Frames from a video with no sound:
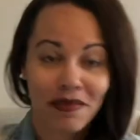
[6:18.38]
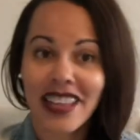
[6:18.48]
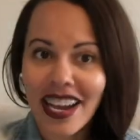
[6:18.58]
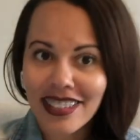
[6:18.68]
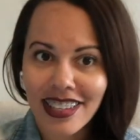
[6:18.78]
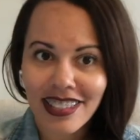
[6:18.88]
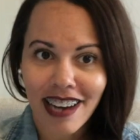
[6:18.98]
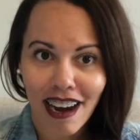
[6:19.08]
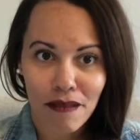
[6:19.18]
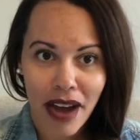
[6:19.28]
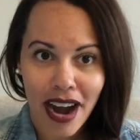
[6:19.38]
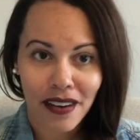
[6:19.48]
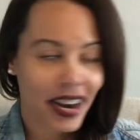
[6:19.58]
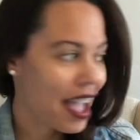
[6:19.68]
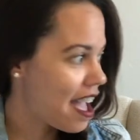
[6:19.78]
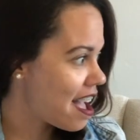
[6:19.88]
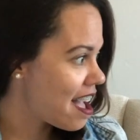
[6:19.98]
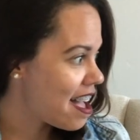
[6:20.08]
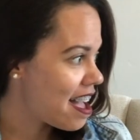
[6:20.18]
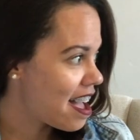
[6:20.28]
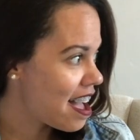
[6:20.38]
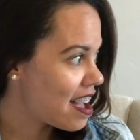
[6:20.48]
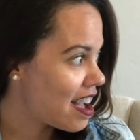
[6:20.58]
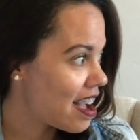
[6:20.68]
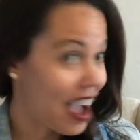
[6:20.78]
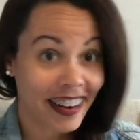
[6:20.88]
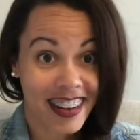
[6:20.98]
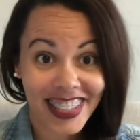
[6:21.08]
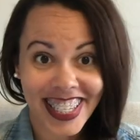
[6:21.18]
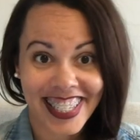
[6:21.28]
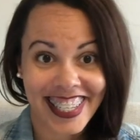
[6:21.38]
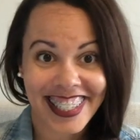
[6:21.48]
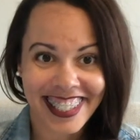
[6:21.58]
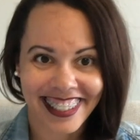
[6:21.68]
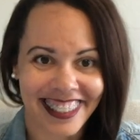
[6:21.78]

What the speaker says: Next, let's talk about an all seasons.